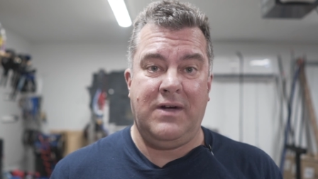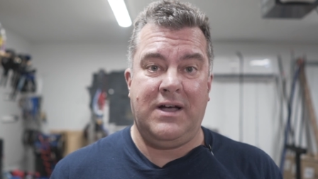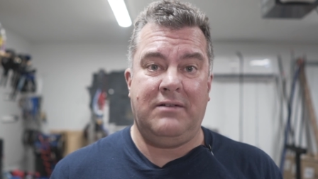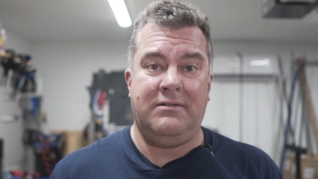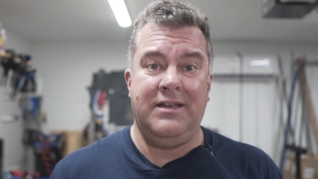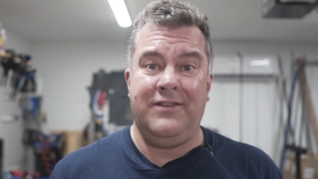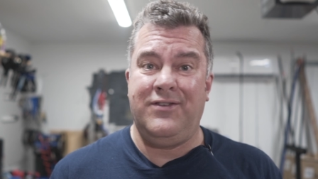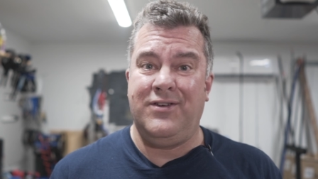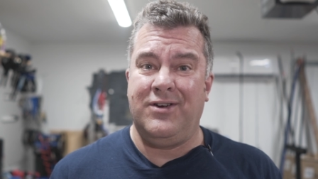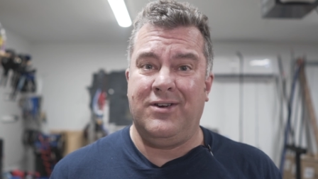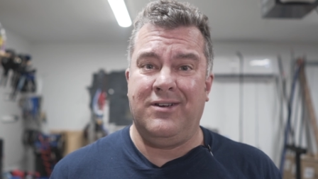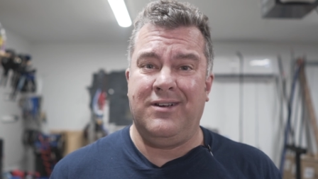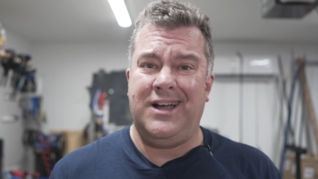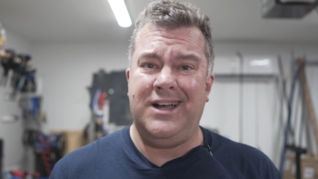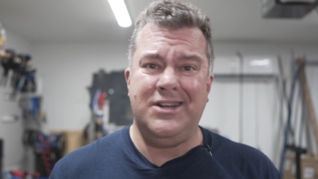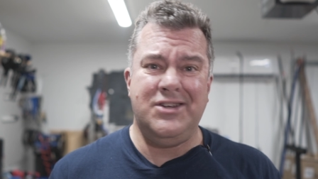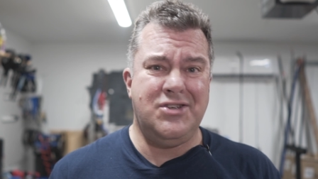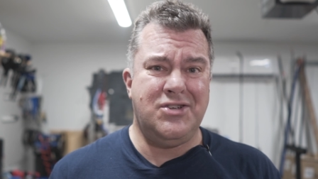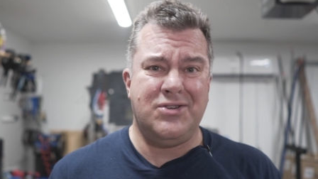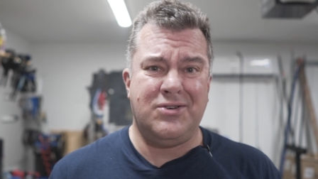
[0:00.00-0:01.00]
Well, if you're
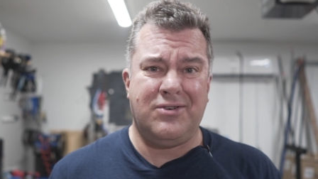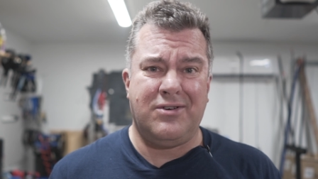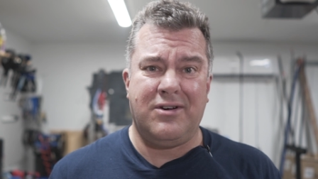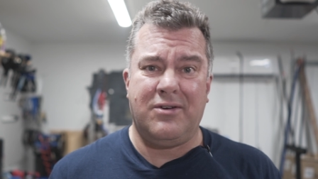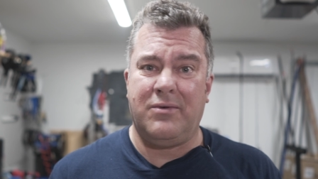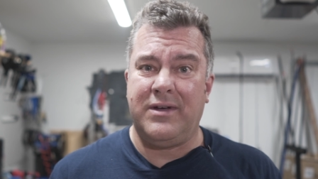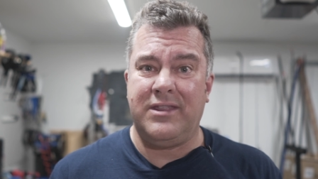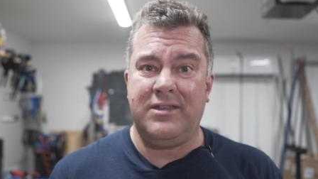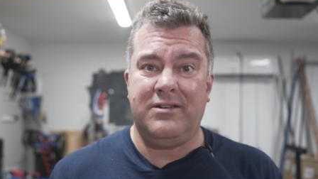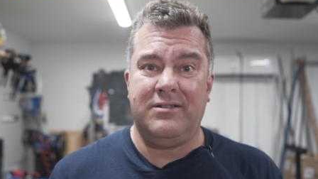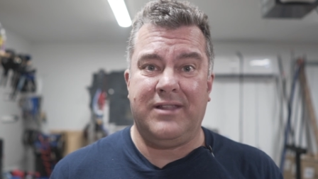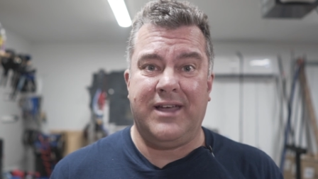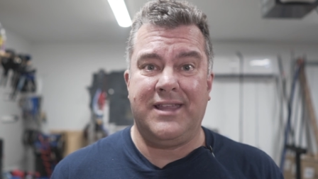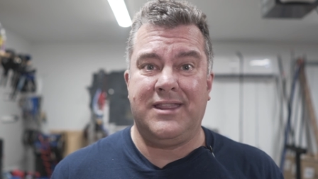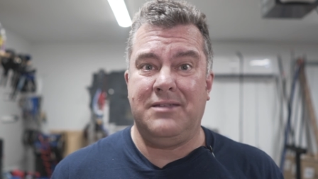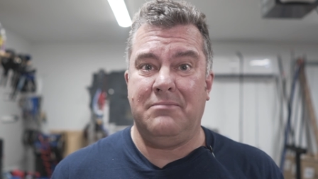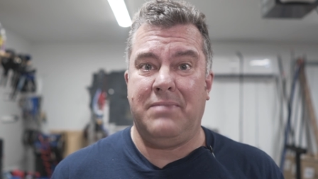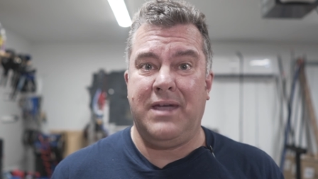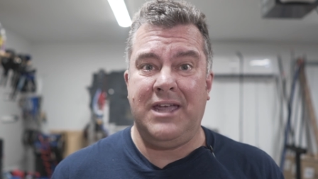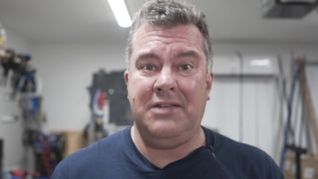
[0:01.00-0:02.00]
unsure whether you
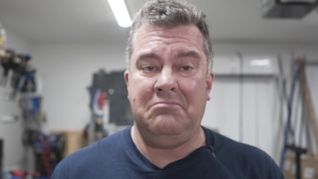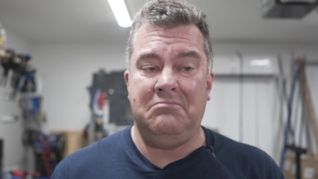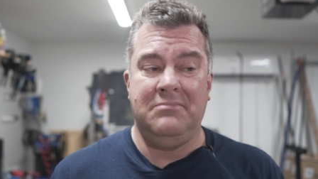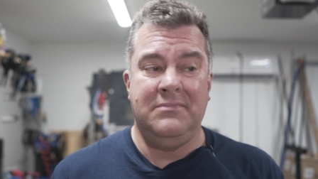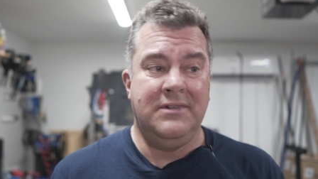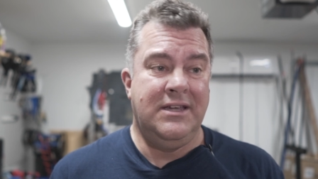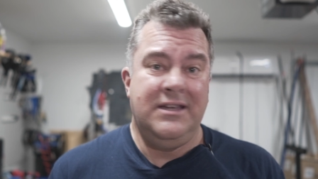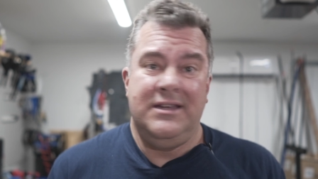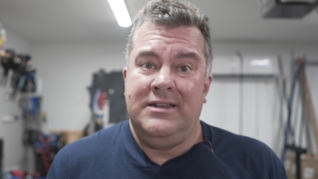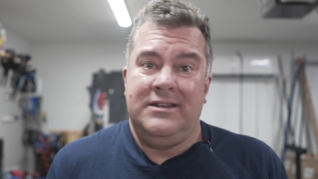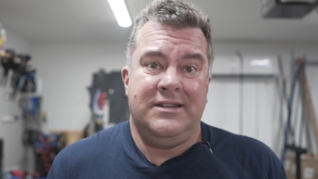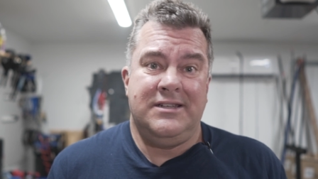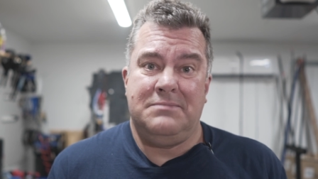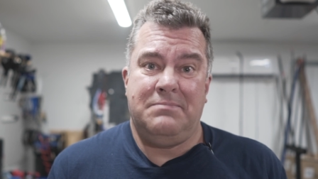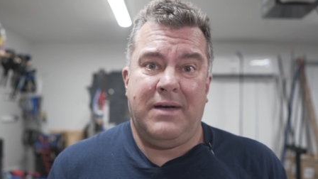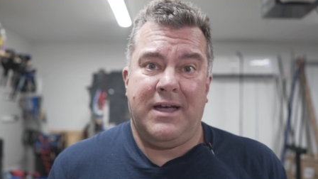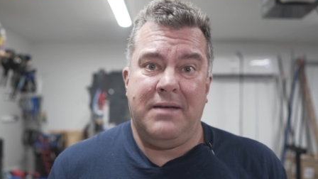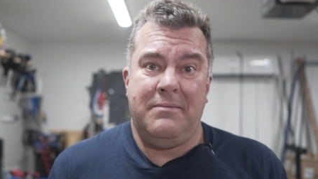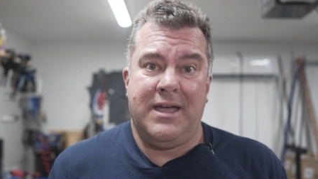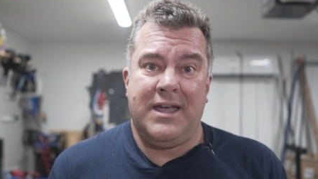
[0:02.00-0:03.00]
like the bait,
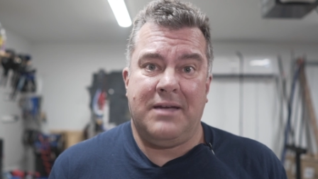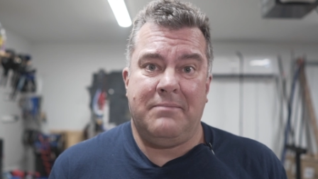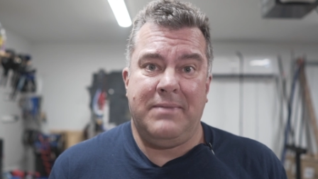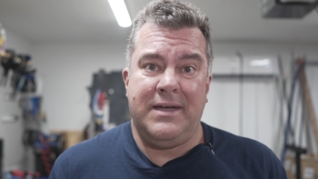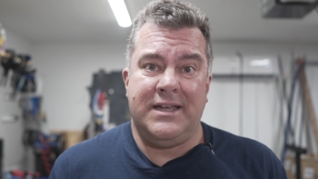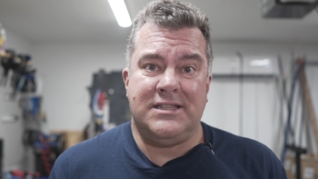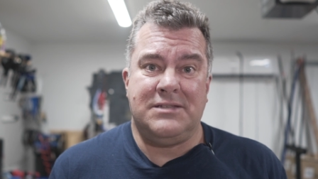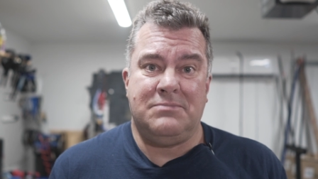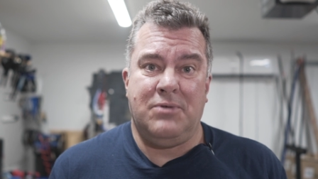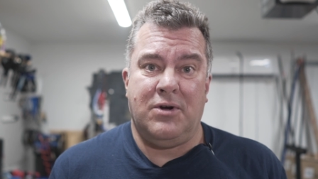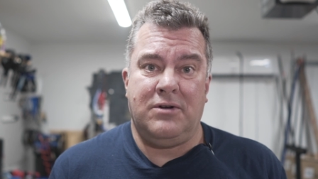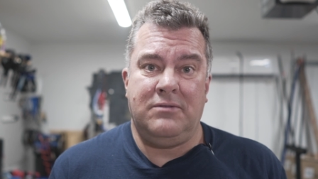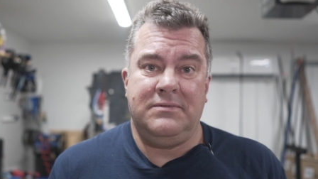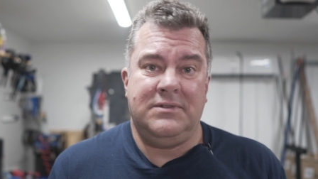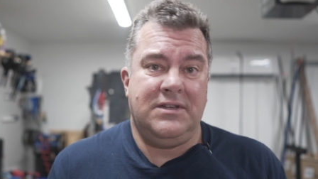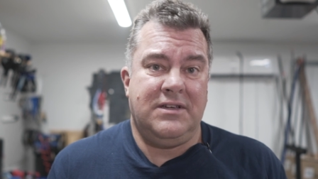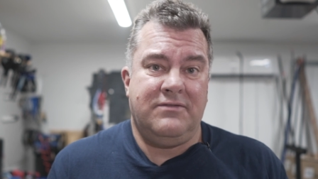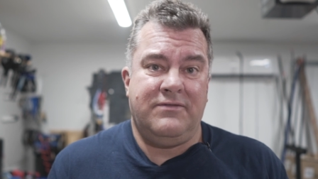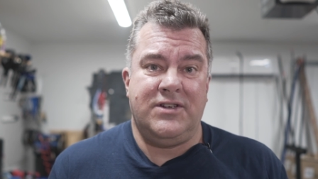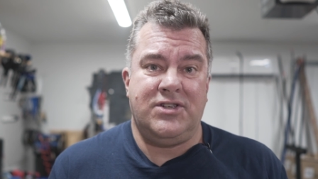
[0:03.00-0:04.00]
is buy a bag of baits, bro,
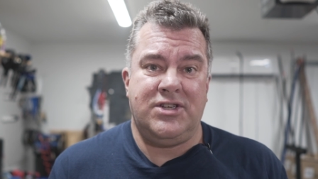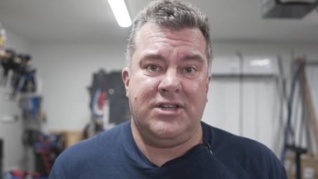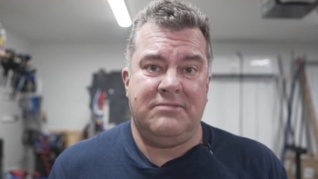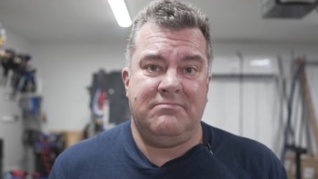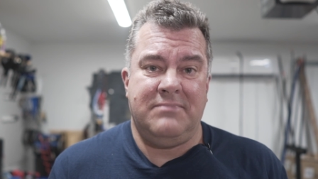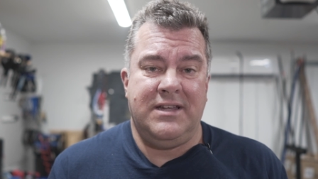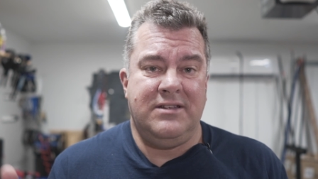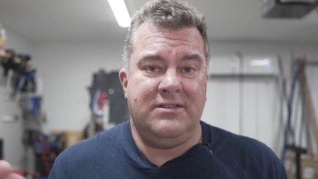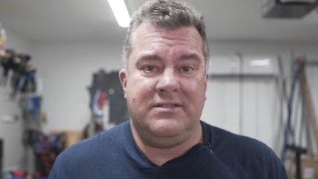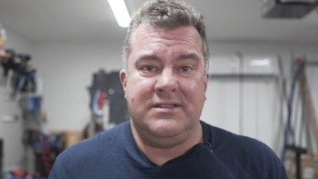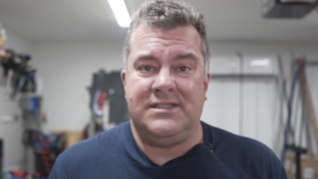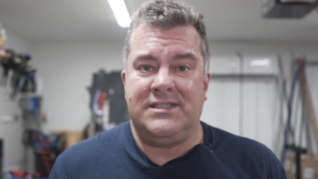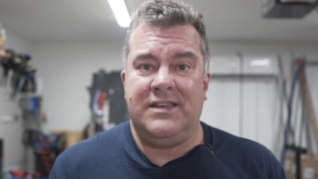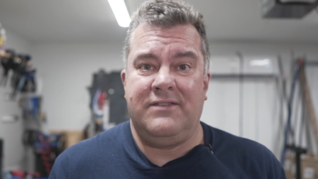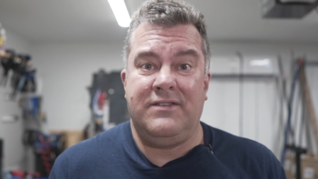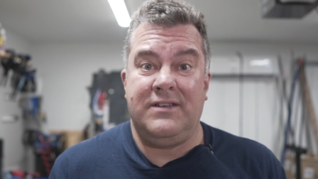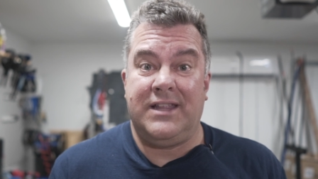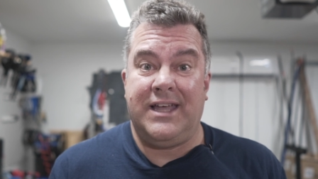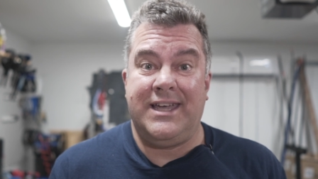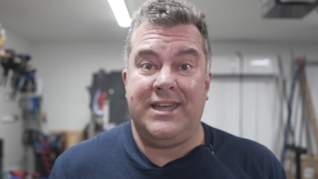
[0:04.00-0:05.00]
and you fish it and you can
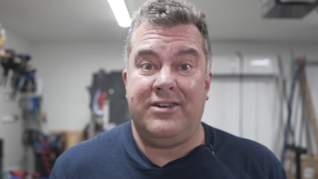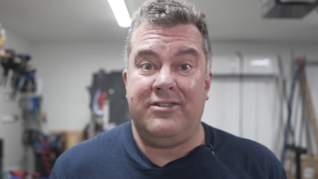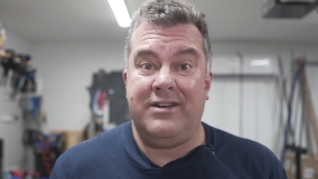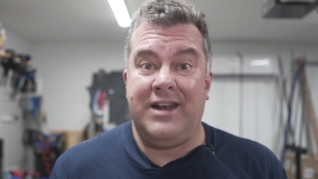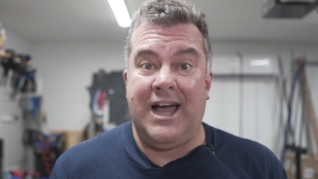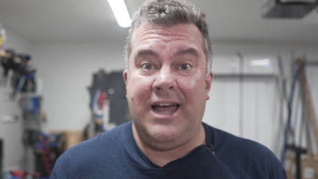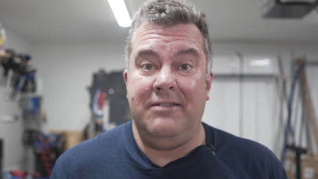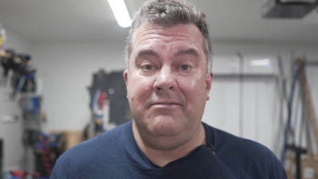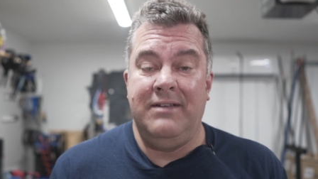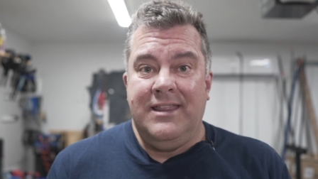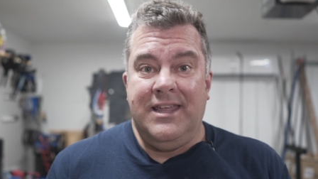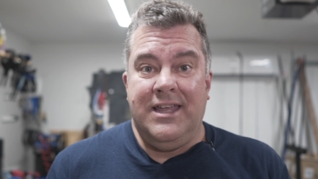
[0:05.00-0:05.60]
see if you like it or not.